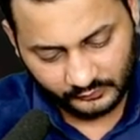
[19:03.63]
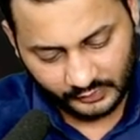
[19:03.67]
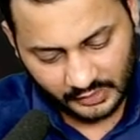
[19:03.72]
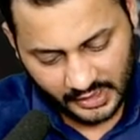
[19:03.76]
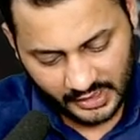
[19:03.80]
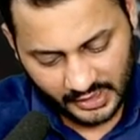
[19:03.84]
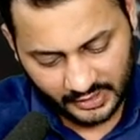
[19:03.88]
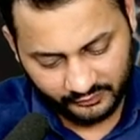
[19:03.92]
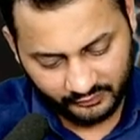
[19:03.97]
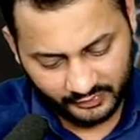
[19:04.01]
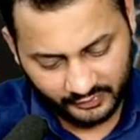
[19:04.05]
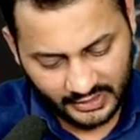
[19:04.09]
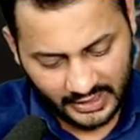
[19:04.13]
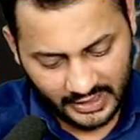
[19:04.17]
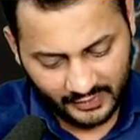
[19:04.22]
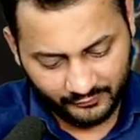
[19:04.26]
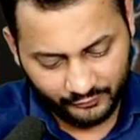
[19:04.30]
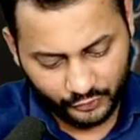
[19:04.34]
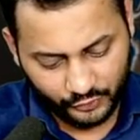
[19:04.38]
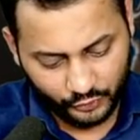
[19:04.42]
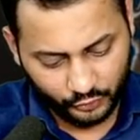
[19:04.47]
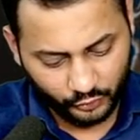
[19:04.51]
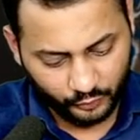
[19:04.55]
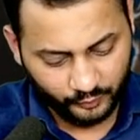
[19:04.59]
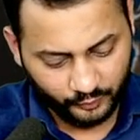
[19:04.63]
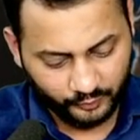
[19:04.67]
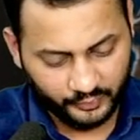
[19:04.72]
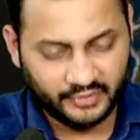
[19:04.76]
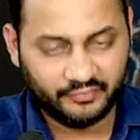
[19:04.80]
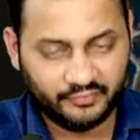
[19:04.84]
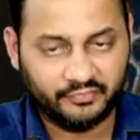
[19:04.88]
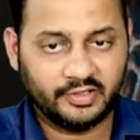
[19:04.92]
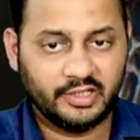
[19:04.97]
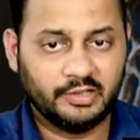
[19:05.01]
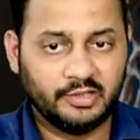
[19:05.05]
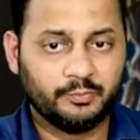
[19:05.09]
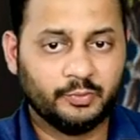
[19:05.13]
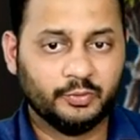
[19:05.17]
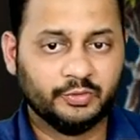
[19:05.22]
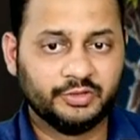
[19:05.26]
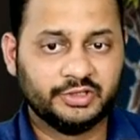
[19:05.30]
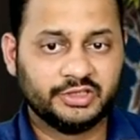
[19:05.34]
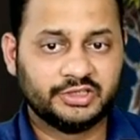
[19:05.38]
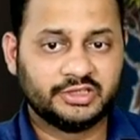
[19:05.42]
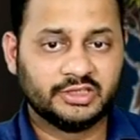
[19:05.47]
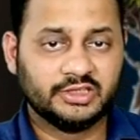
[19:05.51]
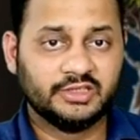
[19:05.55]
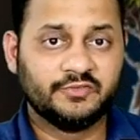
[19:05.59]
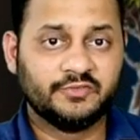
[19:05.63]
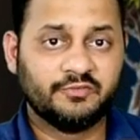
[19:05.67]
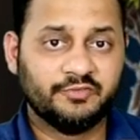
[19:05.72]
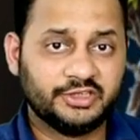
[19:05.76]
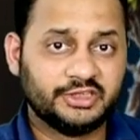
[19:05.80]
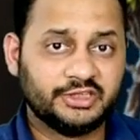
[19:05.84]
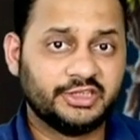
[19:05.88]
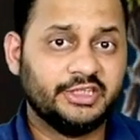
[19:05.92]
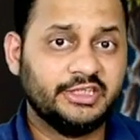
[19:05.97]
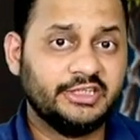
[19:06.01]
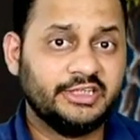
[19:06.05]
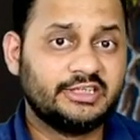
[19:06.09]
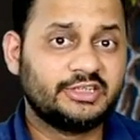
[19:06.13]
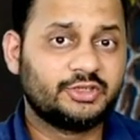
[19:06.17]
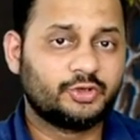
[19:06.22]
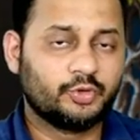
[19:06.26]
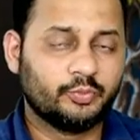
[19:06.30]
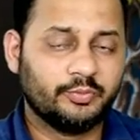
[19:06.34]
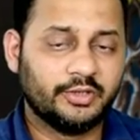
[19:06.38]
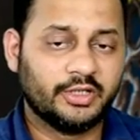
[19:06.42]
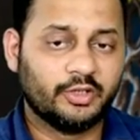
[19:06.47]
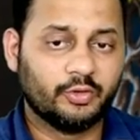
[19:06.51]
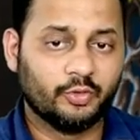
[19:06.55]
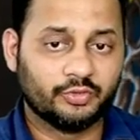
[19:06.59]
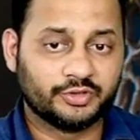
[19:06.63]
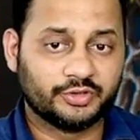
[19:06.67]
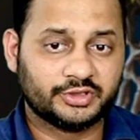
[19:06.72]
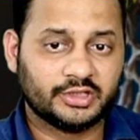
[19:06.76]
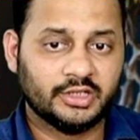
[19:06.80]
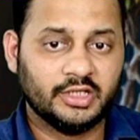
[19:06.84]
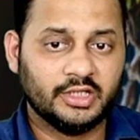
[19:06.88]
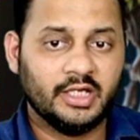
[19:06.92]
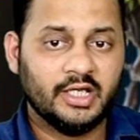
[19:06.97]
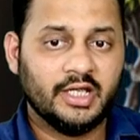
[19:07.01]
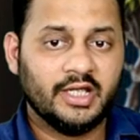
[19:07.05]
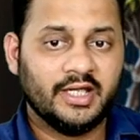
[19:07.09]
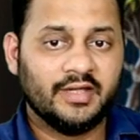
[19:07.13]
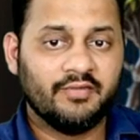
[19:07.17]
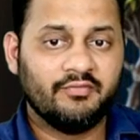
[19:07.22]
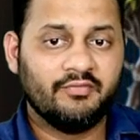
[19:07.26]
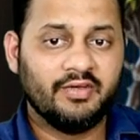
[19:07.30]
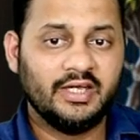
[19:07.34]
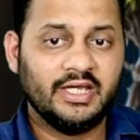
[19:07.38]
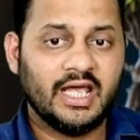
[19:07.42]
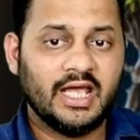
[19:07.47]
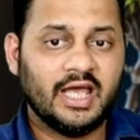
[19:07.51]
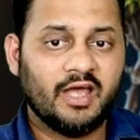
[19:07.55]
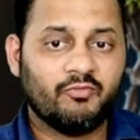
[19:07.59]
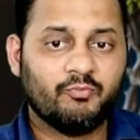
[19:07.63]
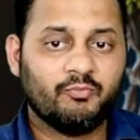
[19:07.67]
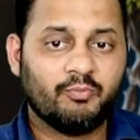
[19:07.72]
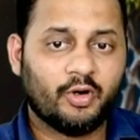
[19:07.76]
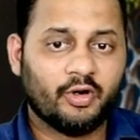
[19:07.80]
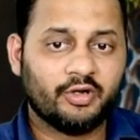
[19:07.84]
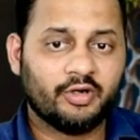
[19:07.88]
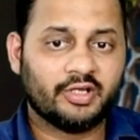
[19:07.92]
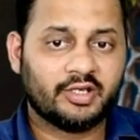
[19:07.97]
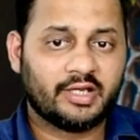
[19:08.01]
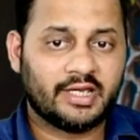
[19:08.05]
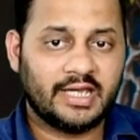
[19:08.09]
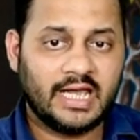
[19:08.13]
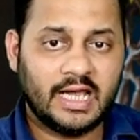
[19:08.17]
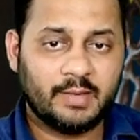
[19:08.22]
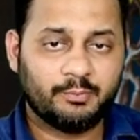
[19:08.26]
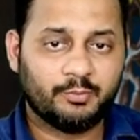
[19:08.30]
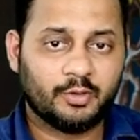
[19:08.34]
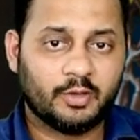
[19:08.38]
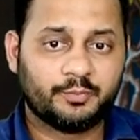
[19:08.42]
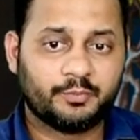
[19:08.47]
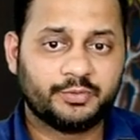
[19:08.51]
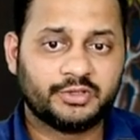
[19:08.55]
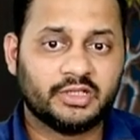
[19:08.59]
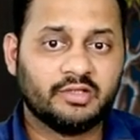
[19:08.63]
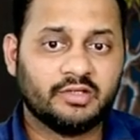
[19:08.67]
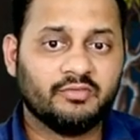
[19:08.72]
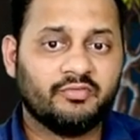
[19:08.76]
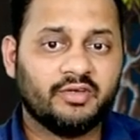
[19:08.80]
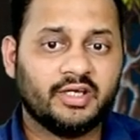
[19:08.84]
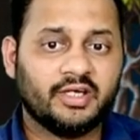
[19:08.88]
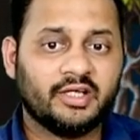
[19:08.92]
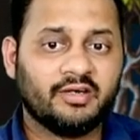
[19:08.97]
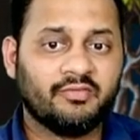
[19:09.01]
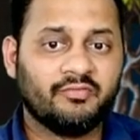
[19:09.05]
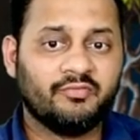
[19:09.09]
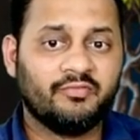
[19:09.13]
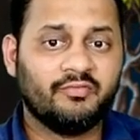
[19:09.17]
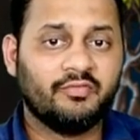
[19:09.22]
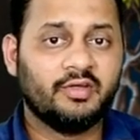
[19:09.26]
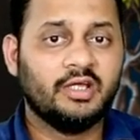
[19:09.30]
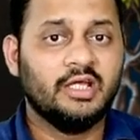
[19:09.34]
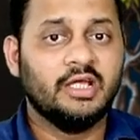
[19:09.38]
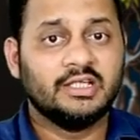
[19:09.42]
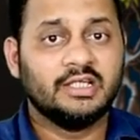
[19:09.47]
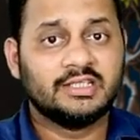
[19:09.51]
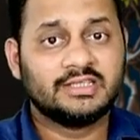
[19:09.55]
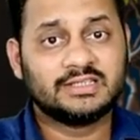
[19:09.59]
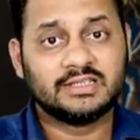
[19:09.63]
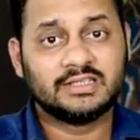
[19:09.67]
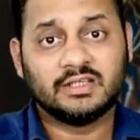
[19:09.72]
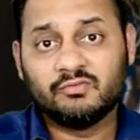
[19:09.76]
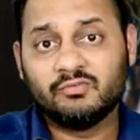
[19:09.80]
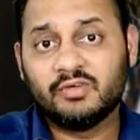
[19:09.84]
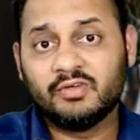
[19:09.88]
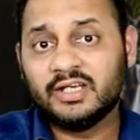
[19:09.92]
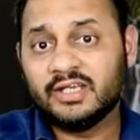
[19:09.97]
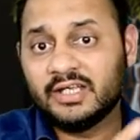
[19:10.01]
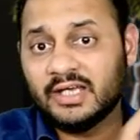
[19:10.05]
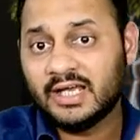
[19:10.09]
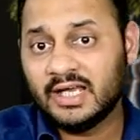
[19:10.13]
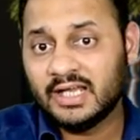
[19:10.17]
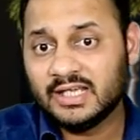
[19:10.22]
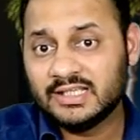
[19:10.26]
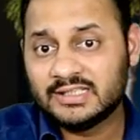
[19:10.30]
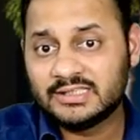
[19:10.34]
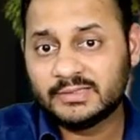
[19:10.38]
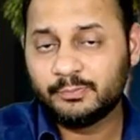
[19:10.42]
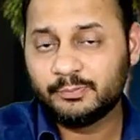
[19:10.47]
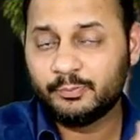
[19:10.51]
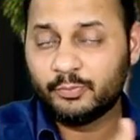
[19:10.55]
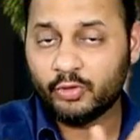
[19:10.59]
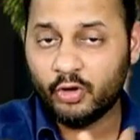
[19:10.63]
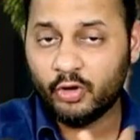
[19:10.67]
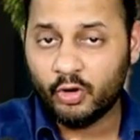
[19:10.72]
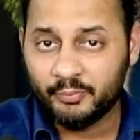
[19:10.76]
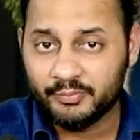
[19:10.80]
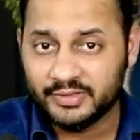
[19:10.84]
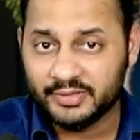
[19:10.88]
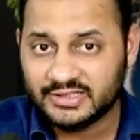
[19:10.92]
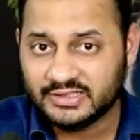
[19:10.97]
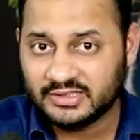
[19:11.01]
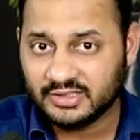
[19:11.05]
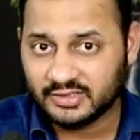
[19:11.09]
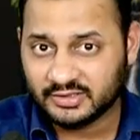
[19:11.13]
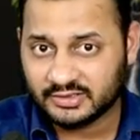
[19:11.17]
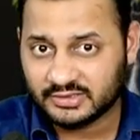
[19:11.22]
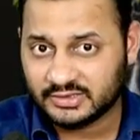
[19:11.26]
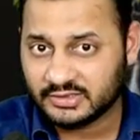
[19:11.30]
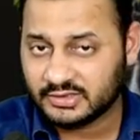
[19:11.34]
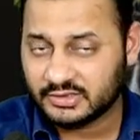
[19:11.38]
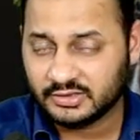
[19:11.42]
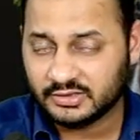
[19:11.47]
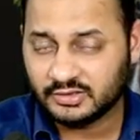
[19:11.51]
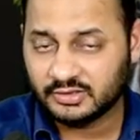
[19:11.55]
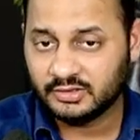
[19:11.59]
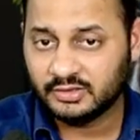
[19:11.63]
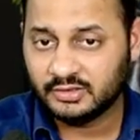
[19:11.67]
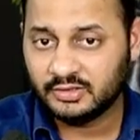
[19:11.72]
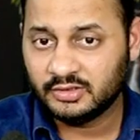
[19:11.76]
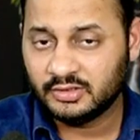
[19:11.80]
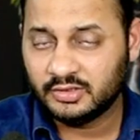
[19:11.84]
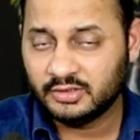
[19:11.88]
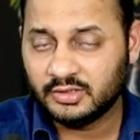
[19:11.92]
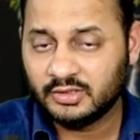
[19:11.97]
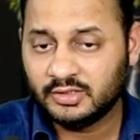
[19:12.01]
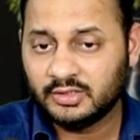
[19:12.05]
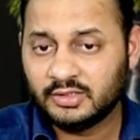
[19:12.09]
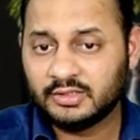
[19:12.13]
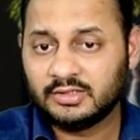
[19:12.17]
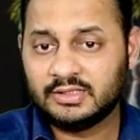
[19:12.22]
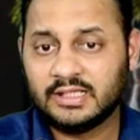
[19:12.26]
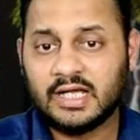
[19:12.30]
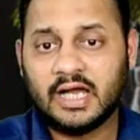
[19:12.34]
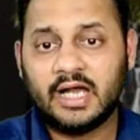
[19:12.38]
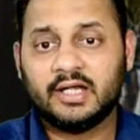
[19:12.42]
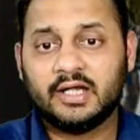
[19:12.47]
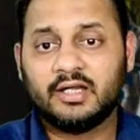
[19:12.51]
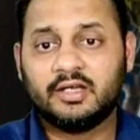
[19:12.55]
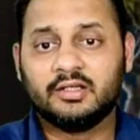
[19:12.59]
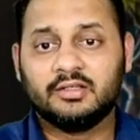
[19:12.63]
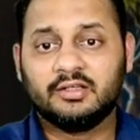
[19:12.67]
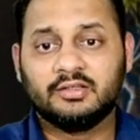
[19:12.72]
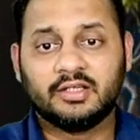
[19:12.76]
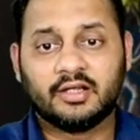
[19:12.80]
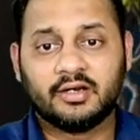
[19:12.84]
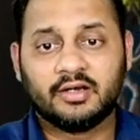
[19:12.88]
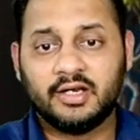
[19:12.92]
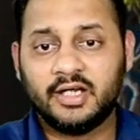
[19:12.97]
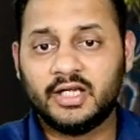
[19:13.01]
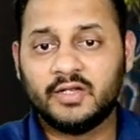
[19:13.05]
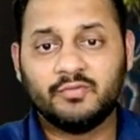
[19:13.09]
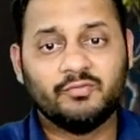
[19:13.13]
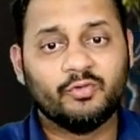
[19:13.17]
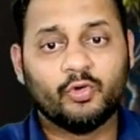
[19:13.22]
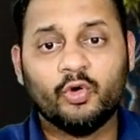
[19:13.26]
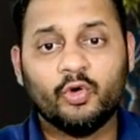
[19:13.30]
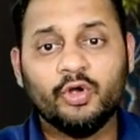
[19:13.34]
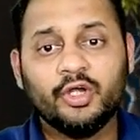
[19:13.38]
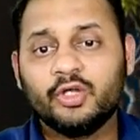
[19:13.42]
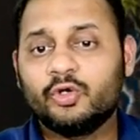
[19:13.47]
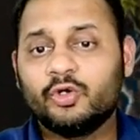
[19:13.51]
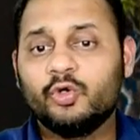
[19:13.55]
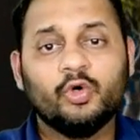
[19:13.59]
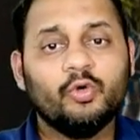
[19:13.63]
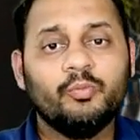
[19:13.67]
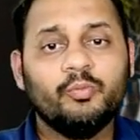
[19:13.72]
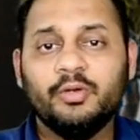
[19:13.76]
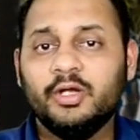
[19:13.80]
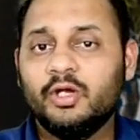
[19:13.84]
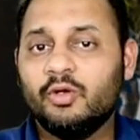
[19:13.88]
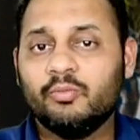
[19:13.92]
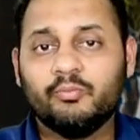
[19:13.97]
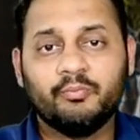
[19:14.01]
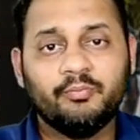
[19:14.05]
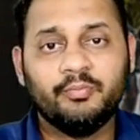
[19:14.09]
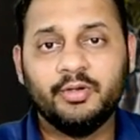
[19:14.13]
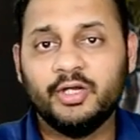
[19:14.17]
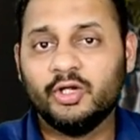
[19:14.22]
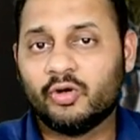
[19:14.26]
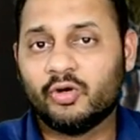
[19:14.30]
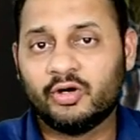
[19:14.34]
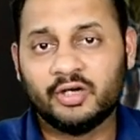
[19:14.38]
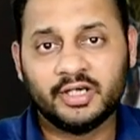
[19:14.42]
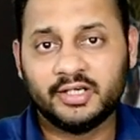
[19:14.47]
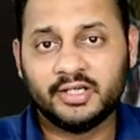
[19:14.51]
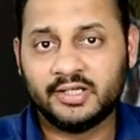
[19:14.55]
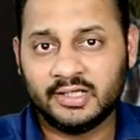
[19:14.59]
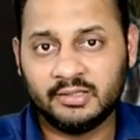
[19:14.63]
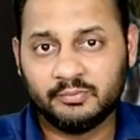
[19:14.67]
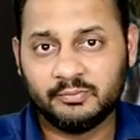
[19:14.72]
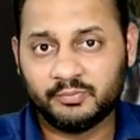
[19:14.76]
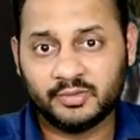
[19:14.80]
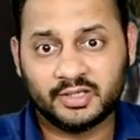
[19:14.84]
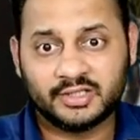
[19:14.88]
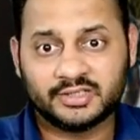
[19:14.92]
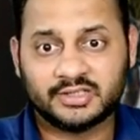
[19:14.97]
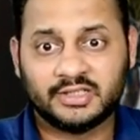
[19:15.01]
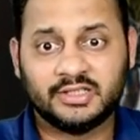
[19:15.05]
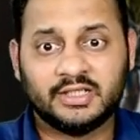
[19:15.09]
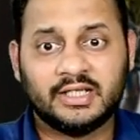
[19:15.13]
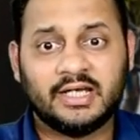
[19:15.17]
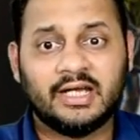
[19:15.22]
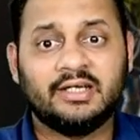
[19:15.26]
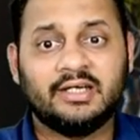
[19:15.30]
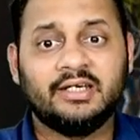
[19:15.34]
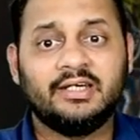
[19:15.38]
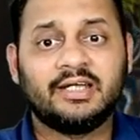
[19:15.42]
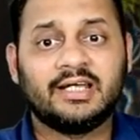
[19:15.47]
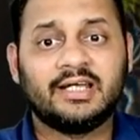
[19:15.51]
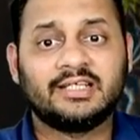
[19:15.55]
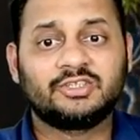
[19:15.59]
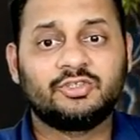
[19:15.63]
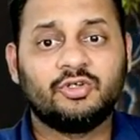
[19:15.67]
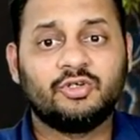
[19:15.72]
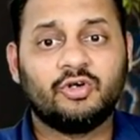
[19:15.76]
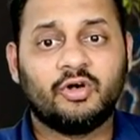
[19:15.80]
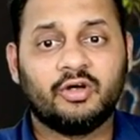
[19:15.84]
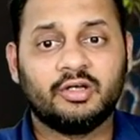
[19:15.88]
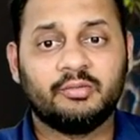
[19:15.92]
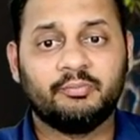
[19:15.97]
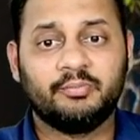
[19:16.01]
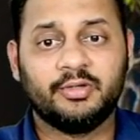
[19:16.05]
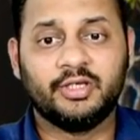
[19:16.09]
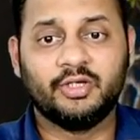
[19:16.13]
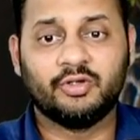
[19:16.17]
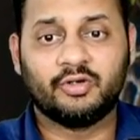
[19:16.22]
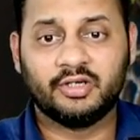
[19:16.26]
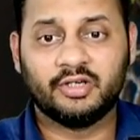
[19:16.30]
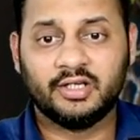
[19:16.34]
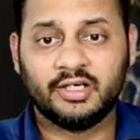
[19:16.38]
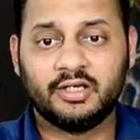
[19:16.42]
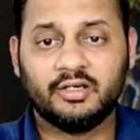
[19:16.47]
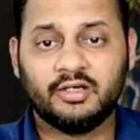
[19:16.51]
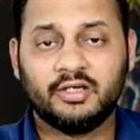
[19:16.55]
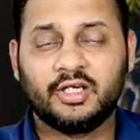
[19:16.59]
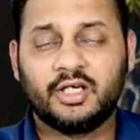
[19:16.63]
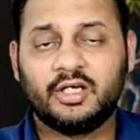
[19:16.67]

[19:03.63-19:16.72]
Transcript: And we have two different positions which needs to be closed. We have bought a cap option where someone else promised us that the rate won't go beyond 10%, and it has gone beyond